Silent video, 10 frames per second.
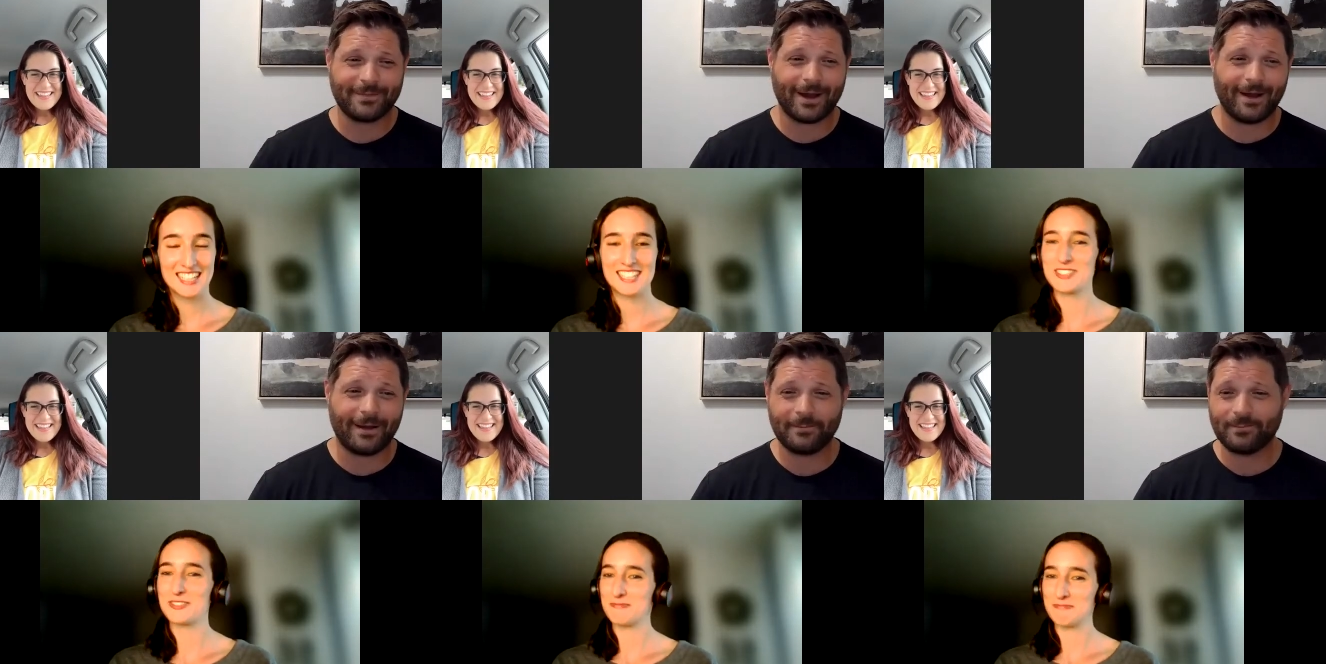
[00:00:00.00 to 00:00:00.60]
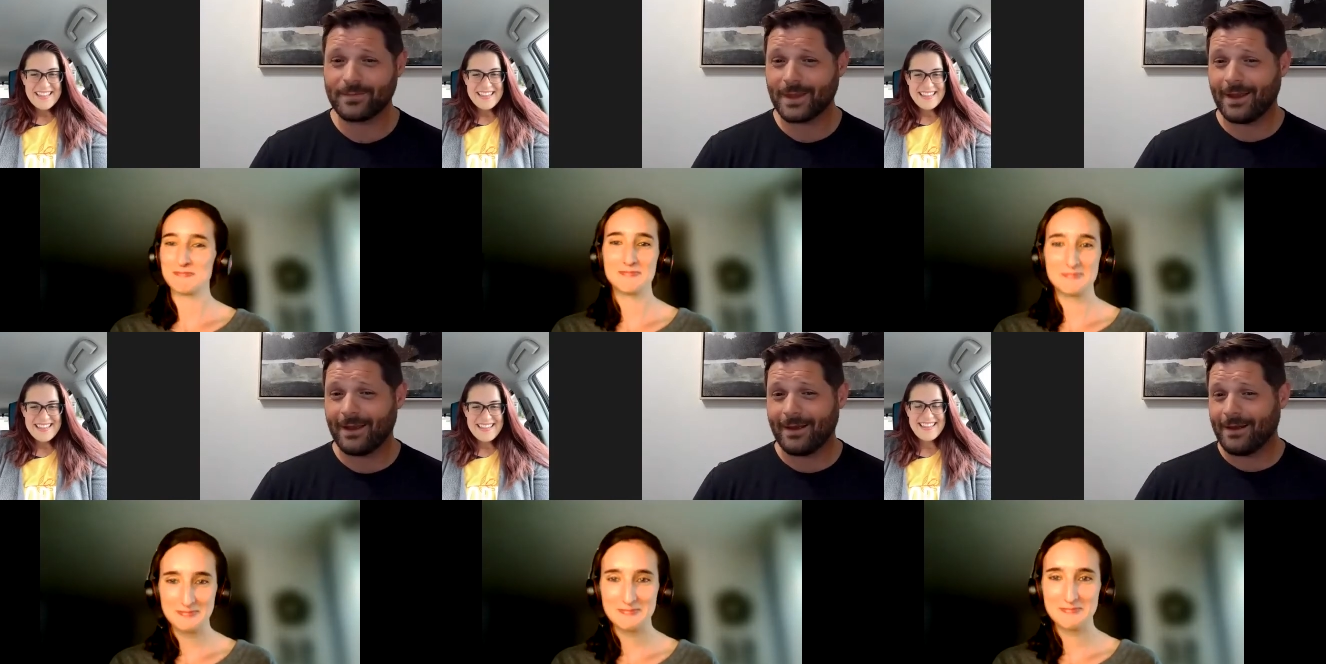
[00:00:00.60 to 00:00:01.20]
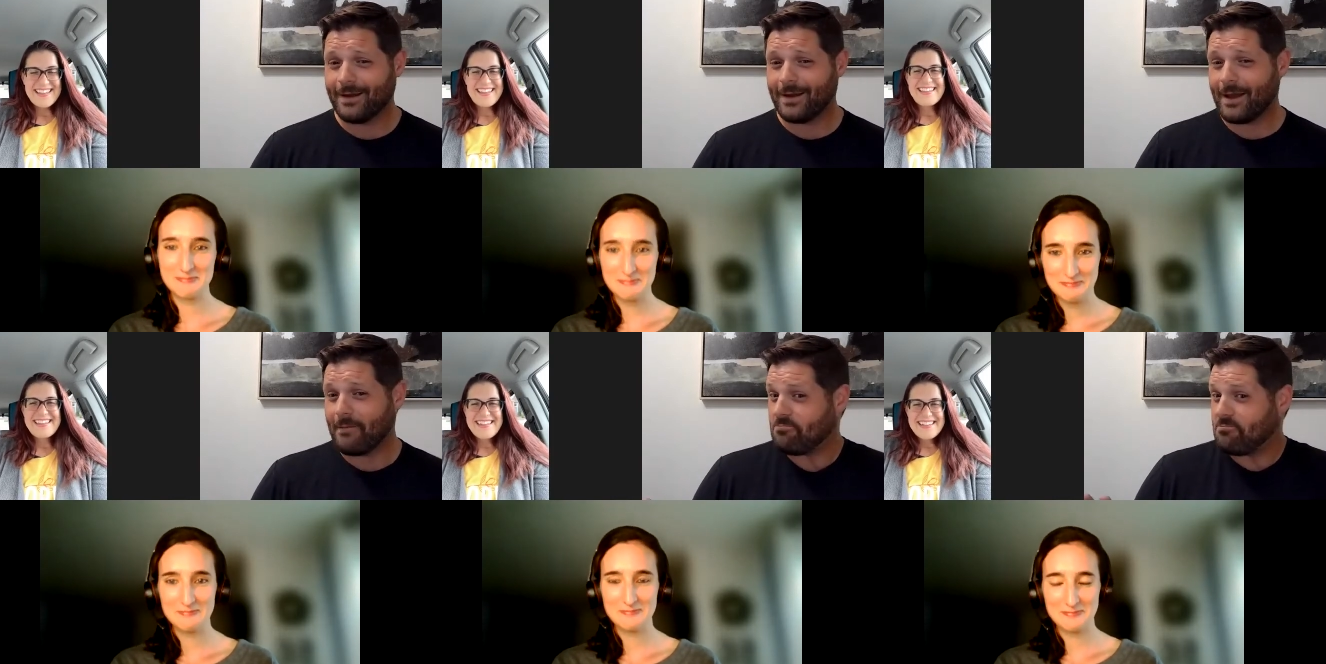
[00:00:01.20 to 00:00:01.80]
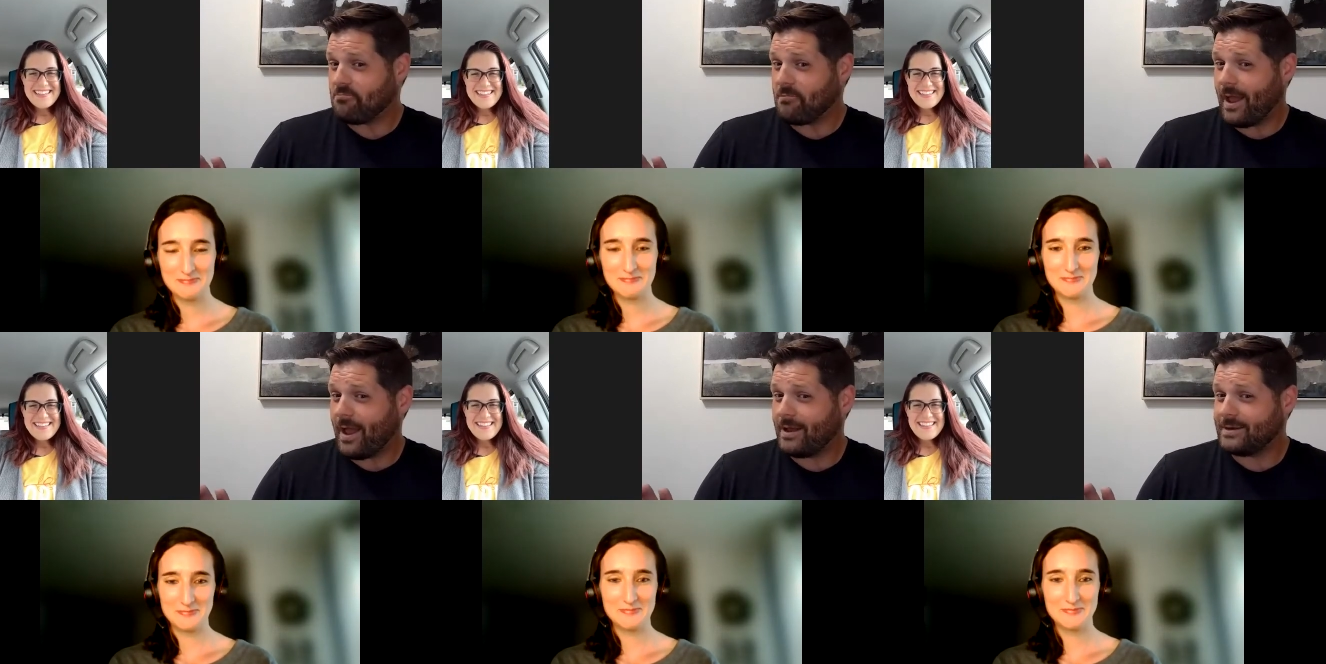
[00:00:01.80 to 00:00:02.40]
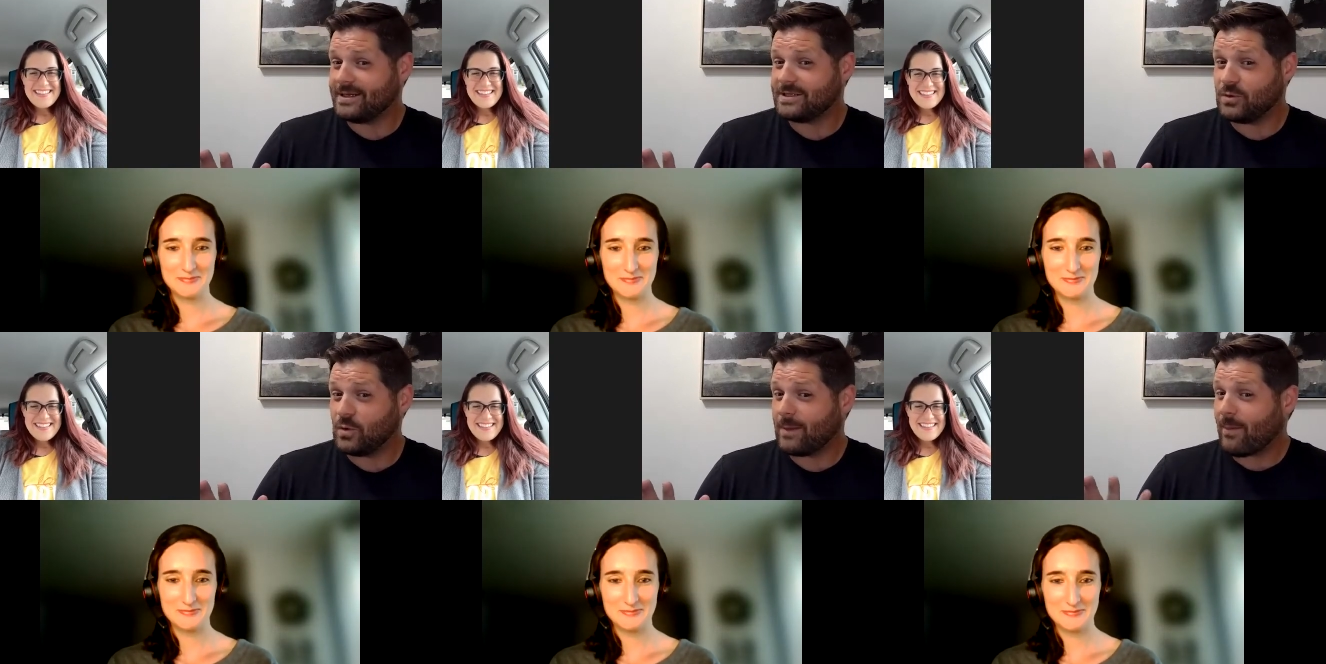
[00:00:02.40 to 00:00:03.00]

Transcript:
Speaker 1: Um, and he's doing